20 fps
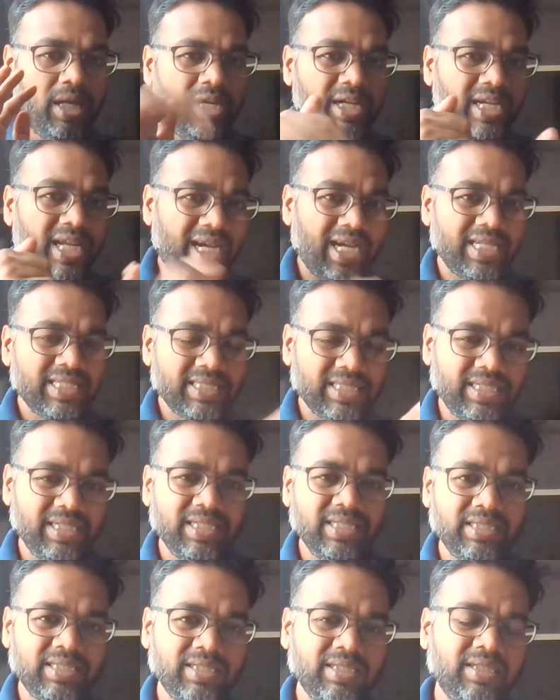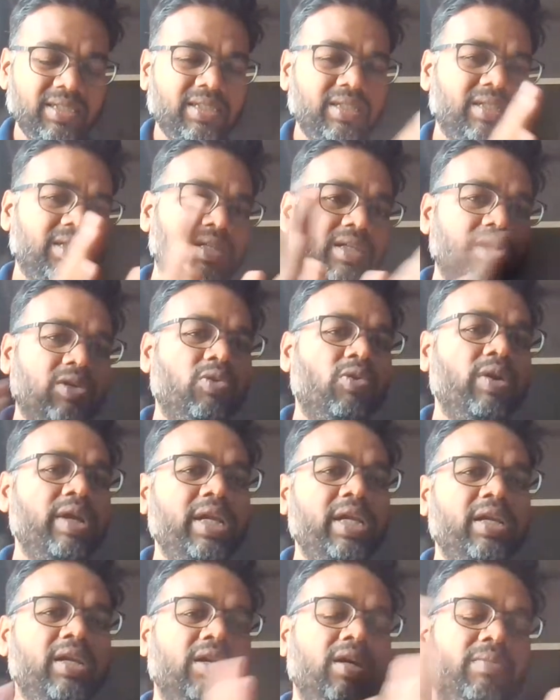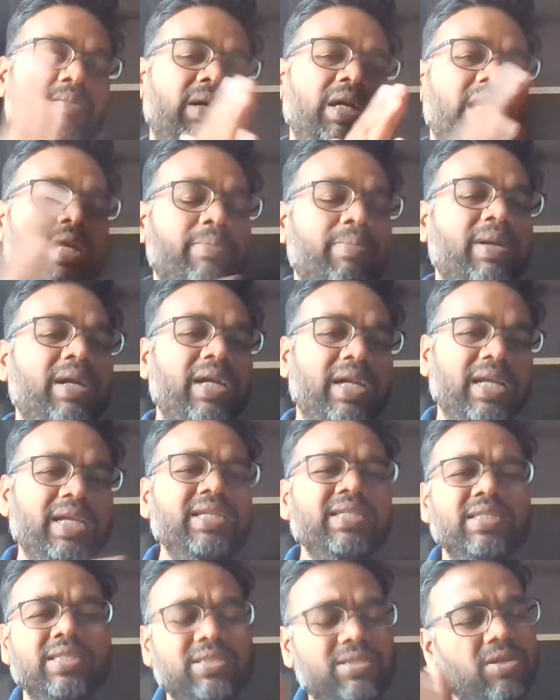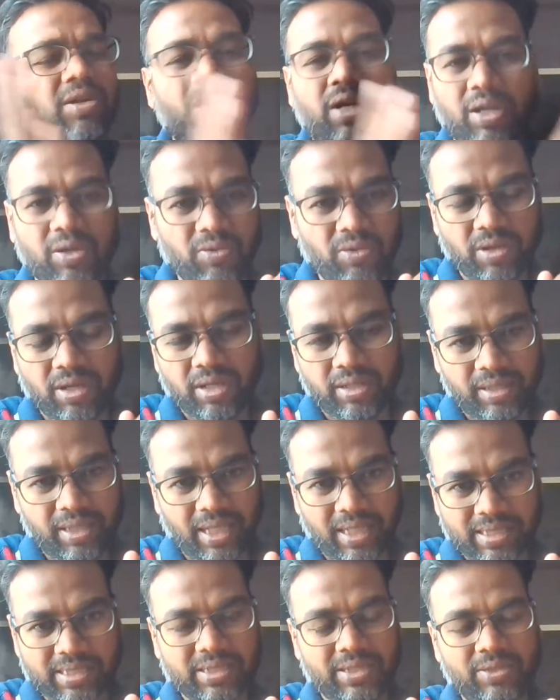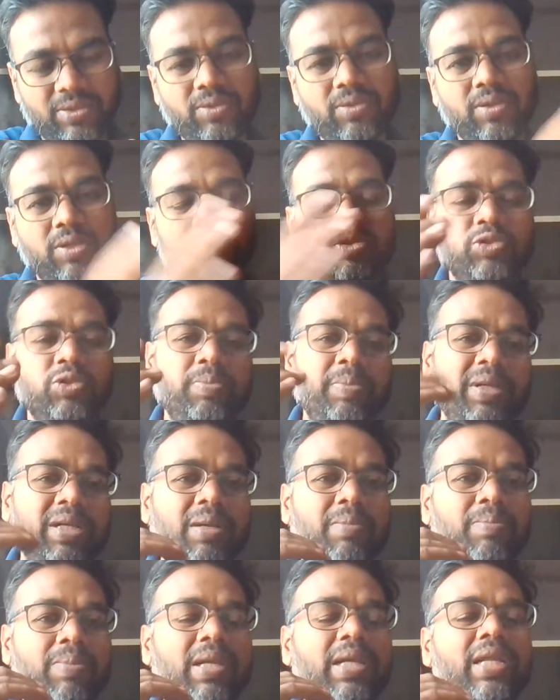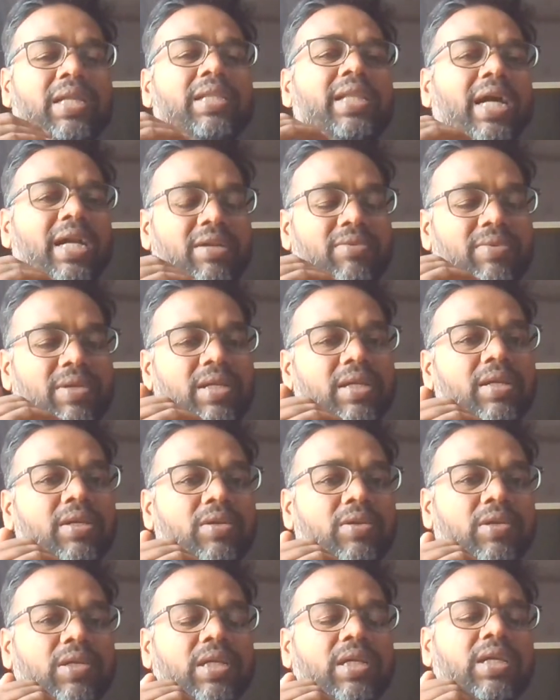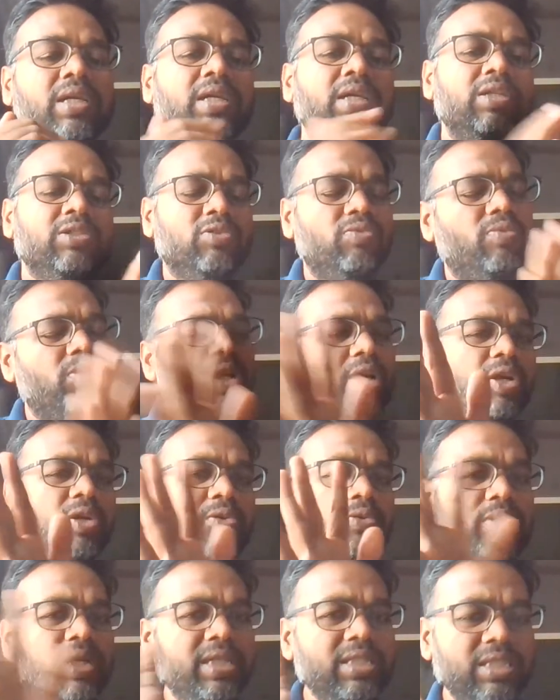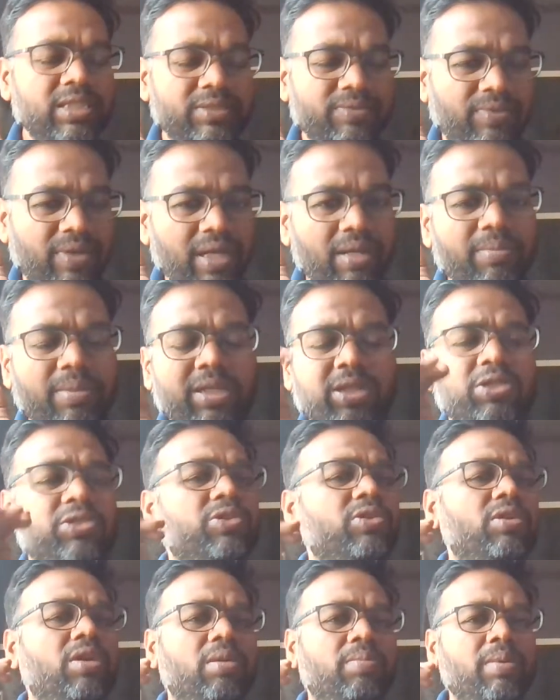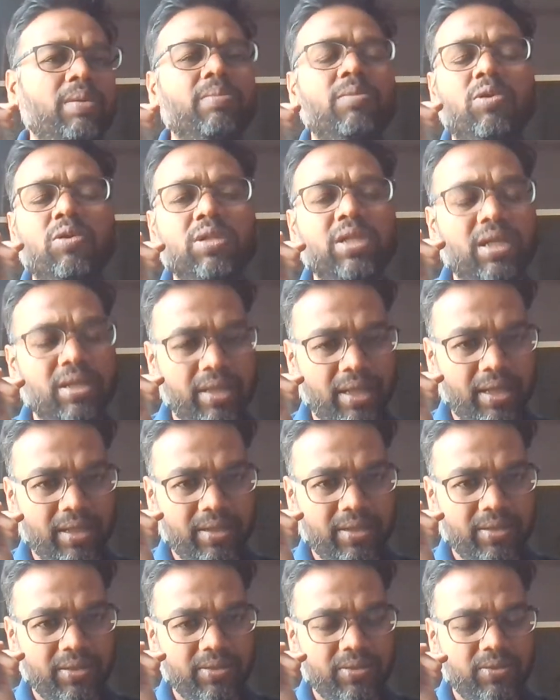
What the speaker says: Task is going multiple days is not a good task. You should be completing that way. Okay, so 1 or 2 days is fine, but it should not be more than that.